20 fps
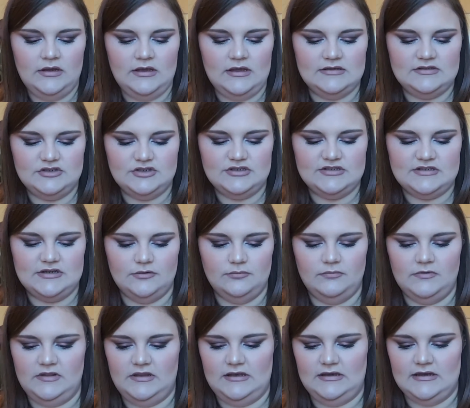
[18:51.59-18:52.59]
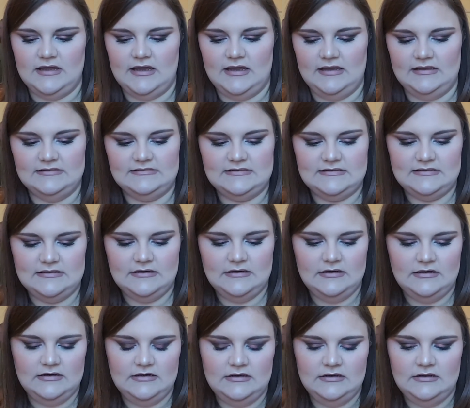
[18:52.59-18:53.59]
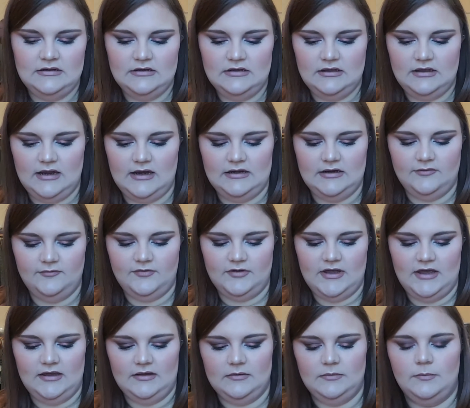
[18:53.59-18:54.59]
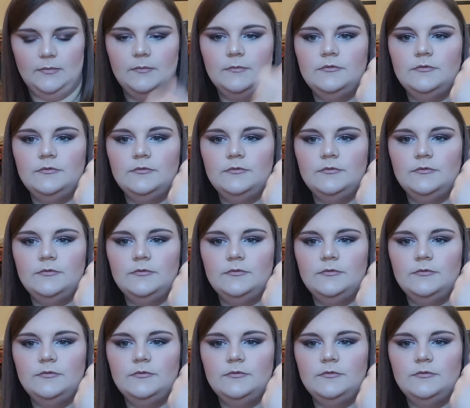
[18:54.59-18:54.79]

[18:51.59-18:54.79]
It's just a really nice kind of like